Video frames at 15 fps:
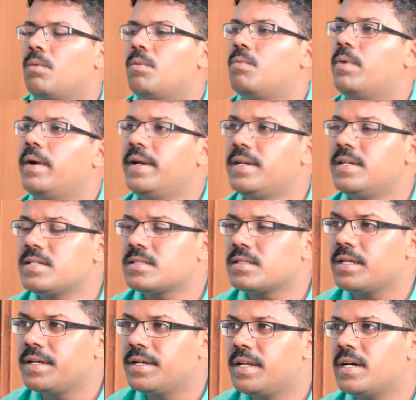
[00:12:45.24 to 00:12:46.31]
Where does
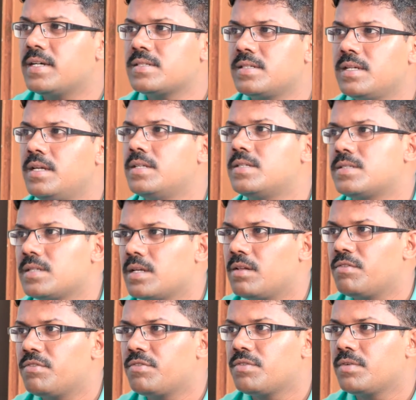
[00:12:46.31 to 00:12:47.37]
Idah see
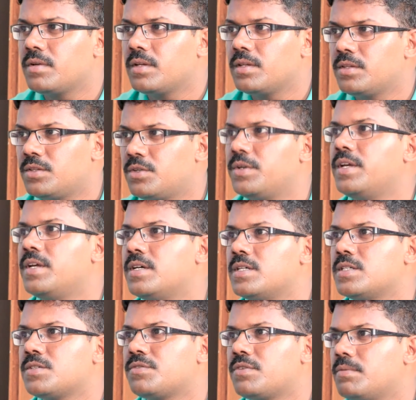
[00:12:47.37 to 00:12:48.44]
itself 3
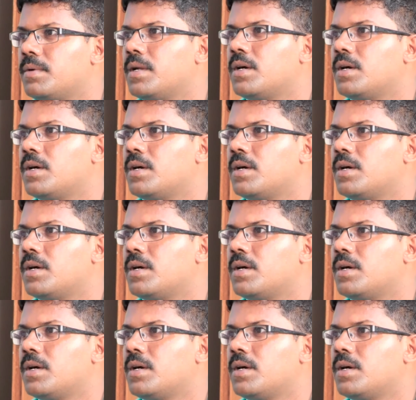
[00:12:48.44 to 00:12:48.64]
years from